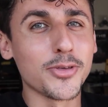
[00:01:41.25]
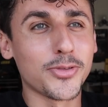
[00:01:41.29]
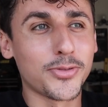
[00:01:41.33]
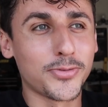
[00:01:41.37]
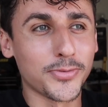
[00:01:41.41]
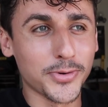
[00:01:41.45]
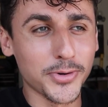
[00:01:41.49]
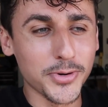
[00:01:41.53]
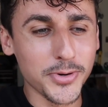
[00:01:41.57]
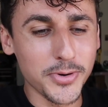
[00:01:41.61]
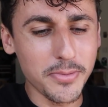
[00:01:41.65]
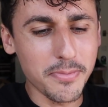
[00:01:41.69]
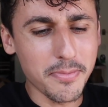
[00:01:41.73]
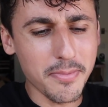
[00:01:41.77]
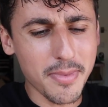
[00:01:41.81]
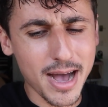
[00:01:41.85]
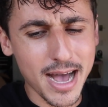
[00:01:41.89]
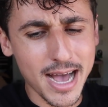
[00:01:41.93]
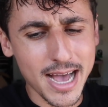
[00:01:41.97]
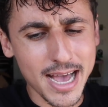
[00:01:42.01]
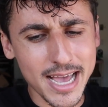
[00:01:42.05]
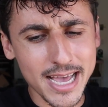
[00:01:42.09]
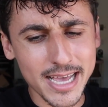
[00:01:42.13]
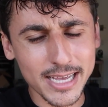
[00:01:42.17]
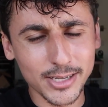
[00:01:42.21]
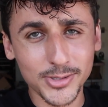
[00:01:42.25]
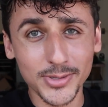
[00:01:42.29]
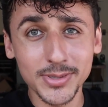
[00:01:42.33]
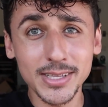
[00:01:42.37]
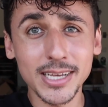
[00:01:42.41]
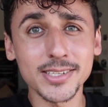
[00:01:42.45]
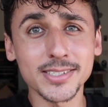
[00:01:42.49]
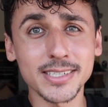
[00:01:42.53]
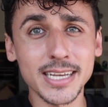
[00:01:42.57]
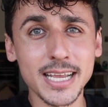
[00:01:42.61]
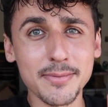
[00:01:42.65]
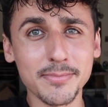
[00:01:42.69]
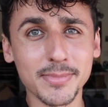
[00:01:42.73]
Through my
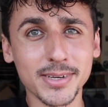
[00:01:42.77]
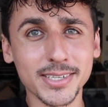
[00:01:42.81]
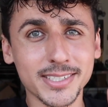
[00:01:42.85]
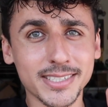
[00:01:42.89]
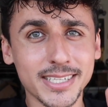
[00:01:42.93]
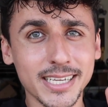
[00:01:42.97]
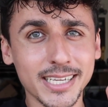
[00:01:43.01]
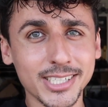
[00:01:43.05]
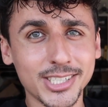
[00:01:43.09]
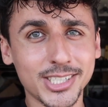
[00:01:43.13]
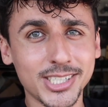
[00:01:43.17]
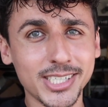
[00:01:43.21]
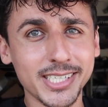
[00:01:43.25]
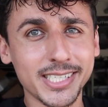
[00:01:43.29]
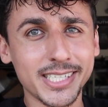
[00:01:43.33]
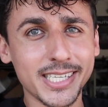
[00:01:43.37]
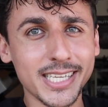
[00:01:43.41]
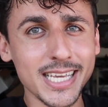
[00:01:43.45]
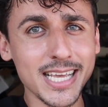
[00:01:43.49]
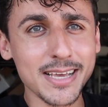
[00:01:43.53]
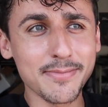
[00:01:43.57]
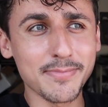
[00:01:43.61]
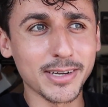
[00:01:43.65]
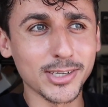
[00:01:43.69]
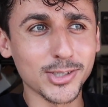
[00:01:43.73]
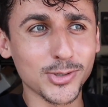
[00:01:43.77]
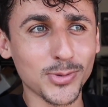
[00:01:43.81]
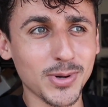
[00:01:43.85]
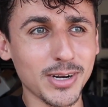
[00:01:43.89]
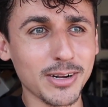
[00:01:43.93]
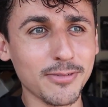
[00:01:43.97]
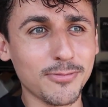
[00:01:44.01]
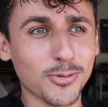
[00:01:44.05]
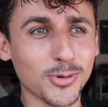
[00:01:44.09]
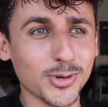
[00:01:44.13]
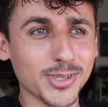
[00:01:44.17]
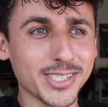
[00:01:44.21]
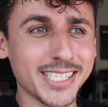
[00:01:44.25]
2008 Mustang GT and my
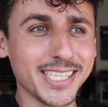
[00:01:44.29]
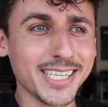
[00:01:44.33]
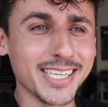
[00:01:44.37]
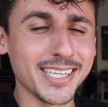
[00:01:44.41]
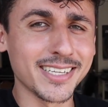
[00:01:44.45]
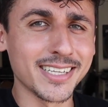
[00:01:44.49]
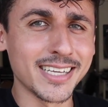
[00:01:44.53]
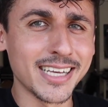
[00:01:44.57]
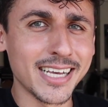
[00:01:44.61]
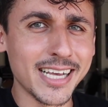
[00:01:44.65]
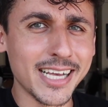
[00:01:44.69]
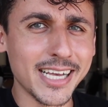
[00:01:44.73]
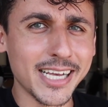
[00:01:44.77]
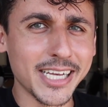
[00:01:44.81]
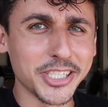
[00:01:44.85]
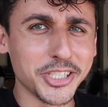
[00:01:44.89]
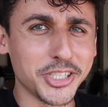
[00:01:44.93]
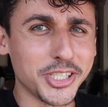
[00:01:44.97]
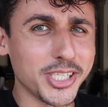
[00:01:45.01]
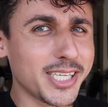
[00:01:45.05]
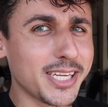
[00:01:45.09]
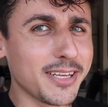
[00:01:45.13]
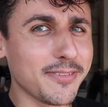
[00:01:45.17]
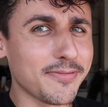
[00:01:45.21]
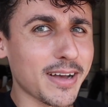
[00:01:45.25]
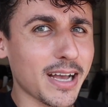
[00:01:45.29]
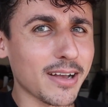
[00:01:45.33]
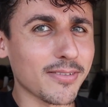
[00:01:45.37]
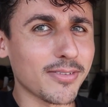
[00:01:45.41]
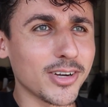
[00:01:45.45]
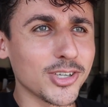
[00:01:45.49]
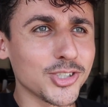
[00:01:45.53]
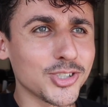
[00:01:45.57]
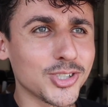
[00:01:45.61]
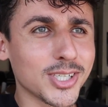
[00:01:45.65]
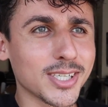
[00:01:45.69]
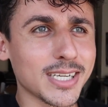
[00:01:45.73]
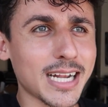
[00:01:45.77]
2014
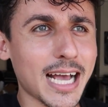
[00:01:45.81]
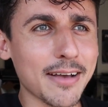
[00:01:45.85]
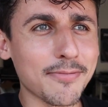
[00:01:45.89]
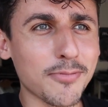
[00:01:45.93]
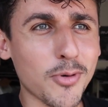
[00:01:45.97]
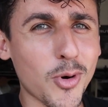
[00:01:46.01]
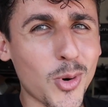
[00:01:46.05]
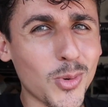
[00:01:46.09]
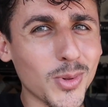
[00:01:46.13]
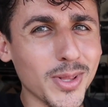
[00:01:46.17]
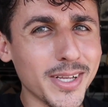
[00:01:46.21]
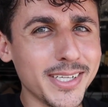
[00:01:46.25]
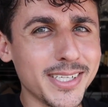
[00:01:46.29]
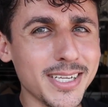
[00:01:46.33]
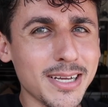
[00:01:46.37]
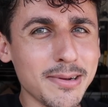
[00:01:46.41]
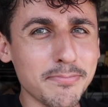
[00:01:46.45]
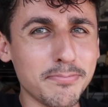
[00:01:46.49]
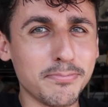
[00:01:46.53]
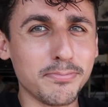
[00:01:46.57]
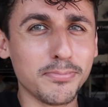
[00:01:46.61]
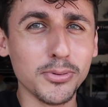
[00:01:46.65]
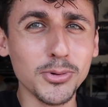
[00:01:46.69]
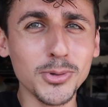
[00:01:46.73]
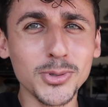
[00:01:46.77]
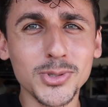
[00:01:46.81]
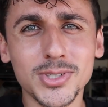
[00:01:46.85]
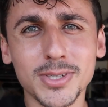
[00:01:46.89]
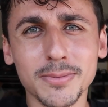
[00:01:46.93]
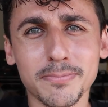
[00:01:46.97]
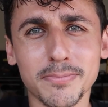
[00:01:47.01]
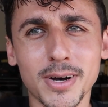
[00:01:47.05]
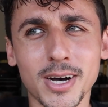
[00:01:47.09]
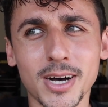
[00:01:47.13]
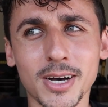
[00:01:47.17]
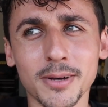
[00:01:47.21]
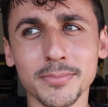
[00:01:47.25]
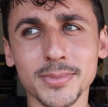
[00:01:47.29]
GT500, I've only done booster
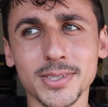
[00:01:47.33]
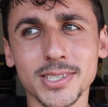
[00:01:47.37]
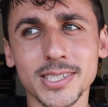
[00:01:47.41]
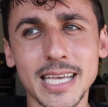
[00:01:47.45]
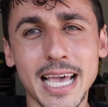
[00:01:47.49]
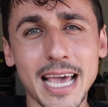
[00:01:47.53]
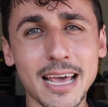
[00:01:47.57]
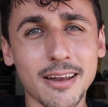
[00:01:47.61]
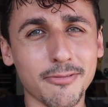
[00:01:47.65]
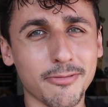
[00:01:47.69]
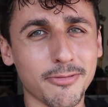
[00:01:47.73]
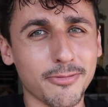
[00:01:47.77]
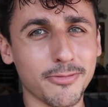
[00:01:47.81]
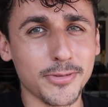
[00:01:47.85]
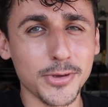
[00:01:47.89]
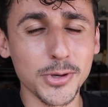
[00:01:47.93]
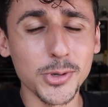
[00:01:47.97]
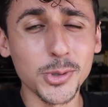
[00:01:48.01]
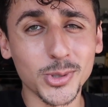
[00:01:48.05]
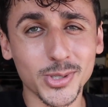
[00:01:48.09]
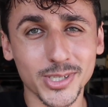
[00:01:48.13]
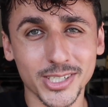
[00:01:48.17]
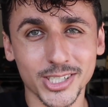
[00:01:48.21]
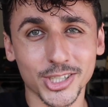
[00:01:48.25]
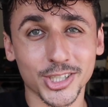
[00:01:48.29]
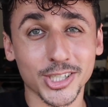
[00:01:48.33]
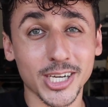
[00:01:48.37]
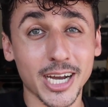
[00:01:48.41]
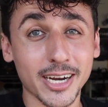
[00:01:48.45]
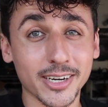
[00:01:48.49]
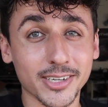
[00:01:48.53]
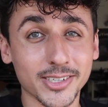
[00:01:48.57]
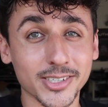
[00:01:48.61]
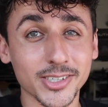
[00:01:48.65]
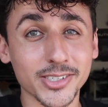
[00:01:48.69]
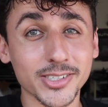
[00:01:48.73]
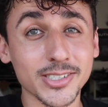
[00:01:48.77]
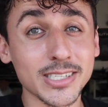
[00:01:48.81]
pumps and fuel
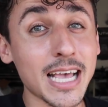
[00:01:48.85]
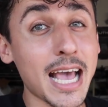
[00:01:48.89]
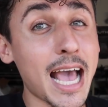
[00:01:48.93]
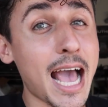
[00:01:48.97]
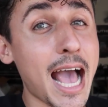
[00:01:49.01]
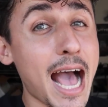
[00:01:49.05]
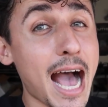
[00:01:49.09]
injectors.